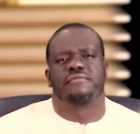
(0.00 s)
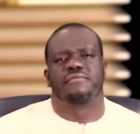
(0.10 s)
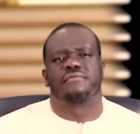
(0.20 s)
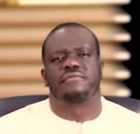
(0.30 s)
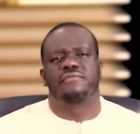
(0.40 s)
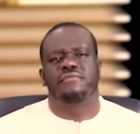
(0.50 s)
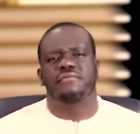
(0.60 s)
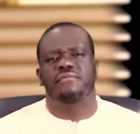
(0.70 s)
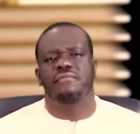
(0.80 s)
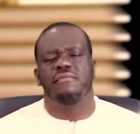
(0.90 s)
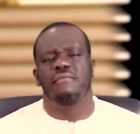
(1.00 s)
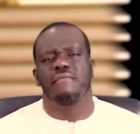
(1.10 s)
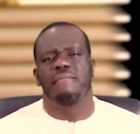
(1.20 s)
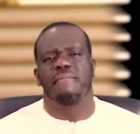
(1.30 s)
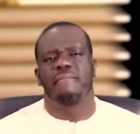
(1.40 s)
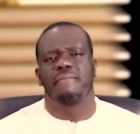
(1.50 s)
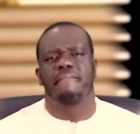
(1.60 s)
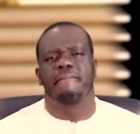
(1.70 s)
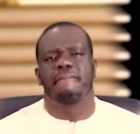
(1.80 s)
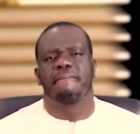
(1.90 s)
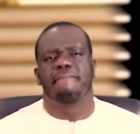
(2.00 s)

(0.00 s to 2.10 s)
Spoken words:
Nobody speaks.